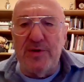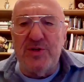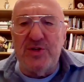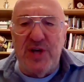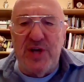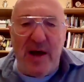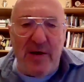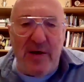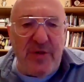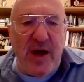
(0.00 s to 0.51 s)

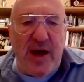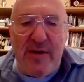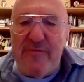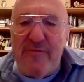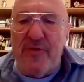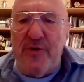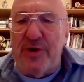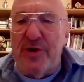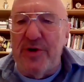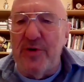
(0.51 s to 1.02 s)
South
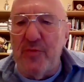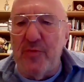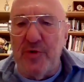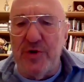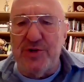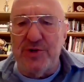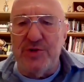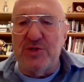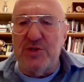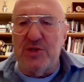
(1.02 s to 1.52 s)
Africa, which
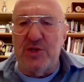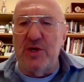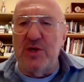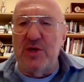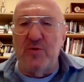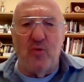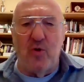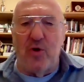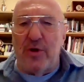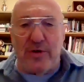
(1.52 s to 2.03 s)
is the
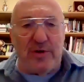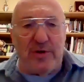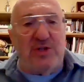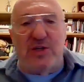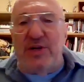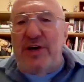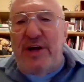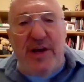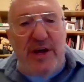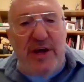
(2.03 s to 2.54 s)
world's
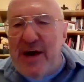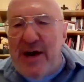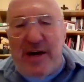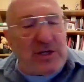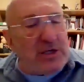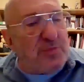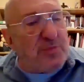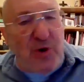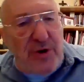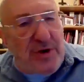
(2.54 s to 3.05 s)
leading
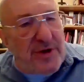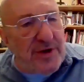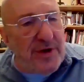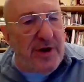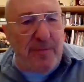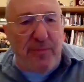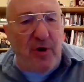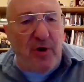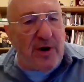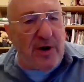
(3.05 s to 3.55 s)
expert in
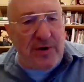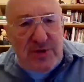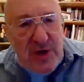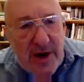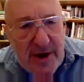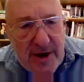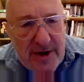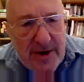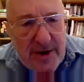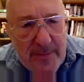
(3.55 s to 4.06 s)

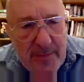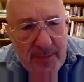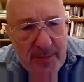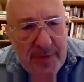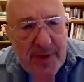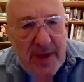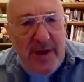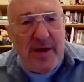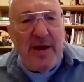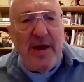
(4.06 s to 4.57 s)
apartheid,
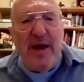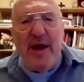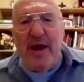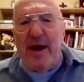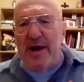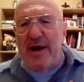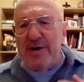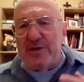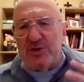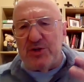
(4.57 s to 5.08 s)

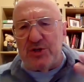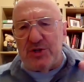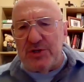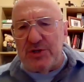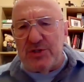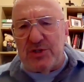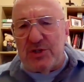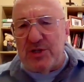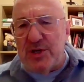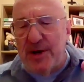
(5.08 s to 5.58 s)
has
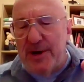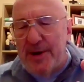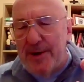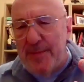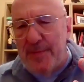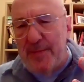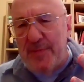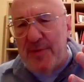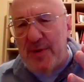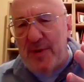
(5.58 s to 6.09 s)
just
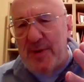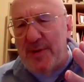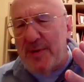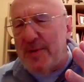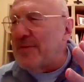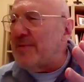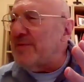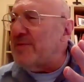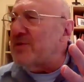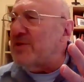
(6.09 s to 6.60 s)

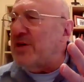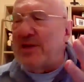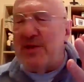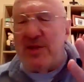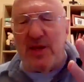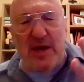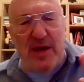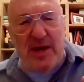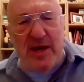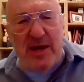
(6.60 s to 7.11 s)
sent
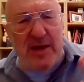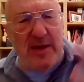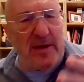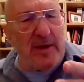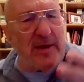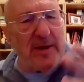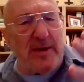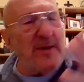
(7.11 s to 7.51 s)
a